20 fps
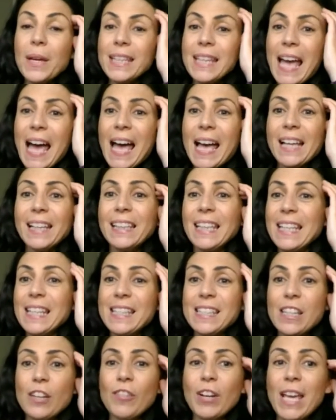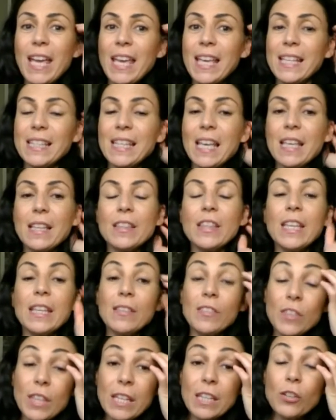Yeah, Lisa, it is
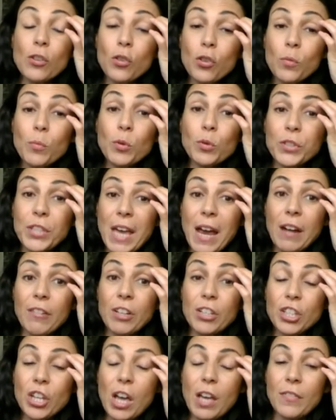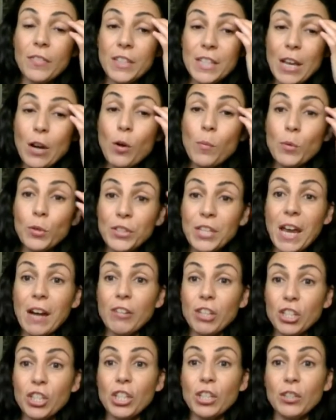the normal
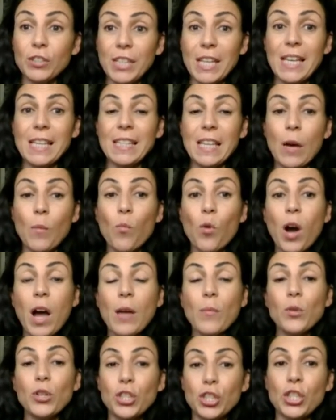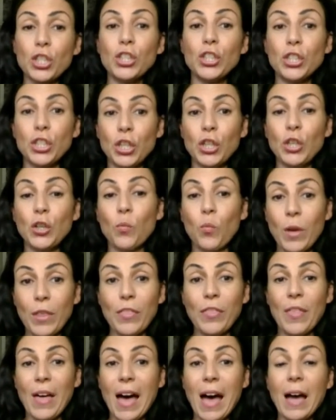TerraShield is, and what I would just do
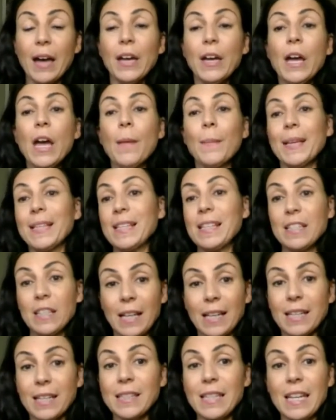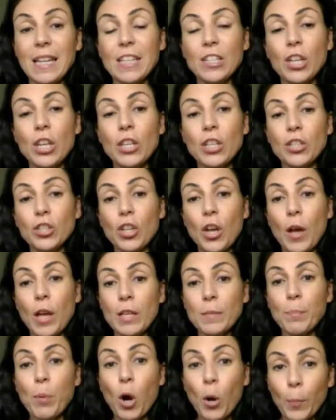with that, because it's like I said, is
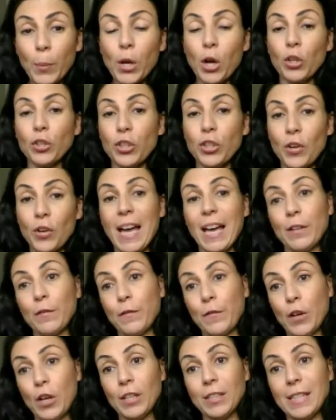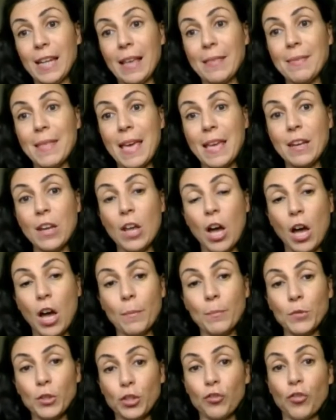pop it on your hand first and then
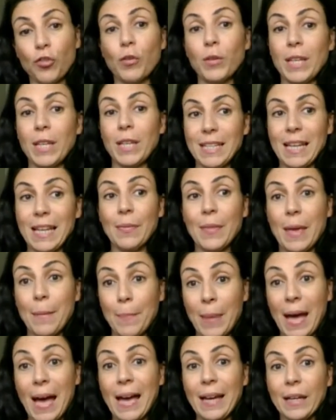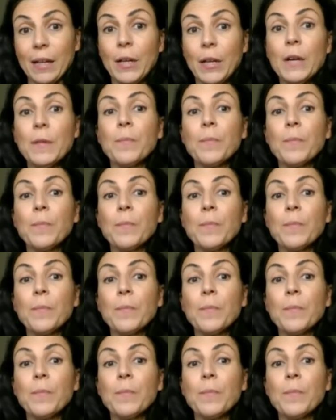stroke it down their back.